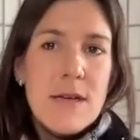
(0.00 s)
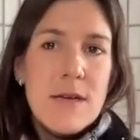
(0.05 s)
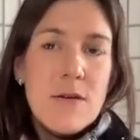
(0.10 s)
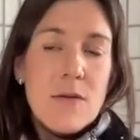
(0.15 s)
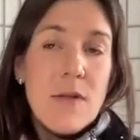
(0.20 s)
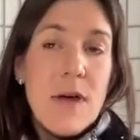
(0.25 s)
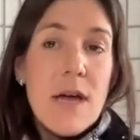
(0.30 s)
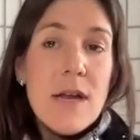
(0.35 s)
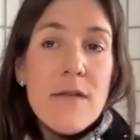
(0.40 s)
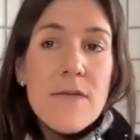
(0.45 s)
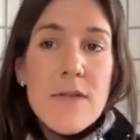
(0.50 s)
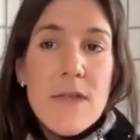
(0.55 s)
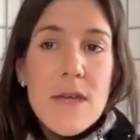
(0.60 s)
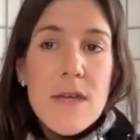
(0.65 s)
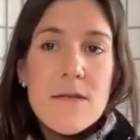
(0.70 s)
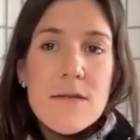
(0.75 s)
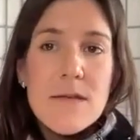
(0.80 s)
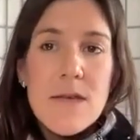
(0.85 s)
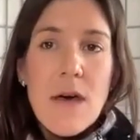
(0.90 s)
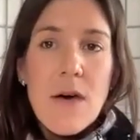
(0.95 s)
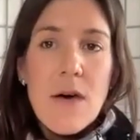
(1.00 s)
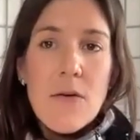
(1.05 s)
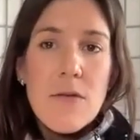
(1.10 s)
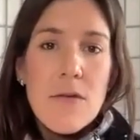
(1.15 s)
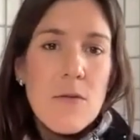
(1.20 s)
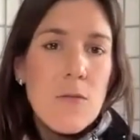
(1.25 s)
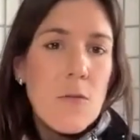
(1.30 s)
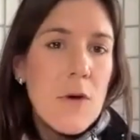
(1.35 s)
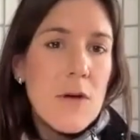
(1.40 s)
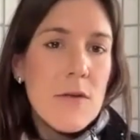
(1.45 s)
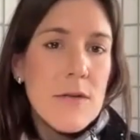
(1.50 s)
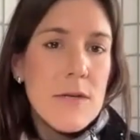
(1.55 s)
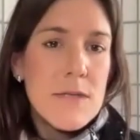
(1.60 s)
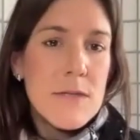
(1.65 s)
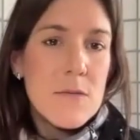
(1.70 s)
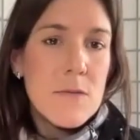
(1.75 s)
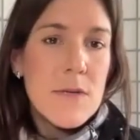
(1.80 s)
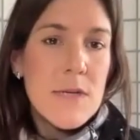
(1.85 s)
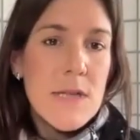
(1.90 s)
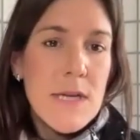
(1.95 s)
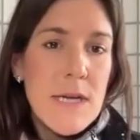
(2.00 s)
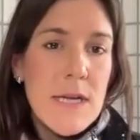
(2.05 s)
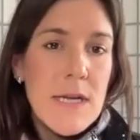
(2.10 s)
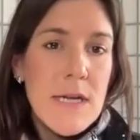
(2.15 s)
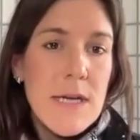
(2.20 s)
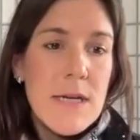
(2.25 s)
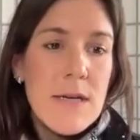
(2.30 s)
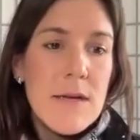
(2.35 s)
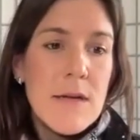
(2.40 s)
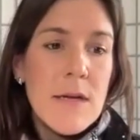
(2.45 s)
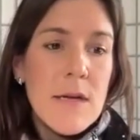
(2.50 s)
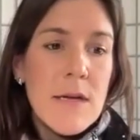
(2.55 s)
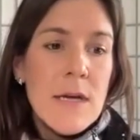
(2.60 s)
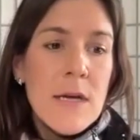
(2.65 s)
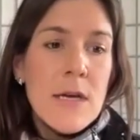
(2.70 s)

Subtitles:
and a lot of things, health and wellness related,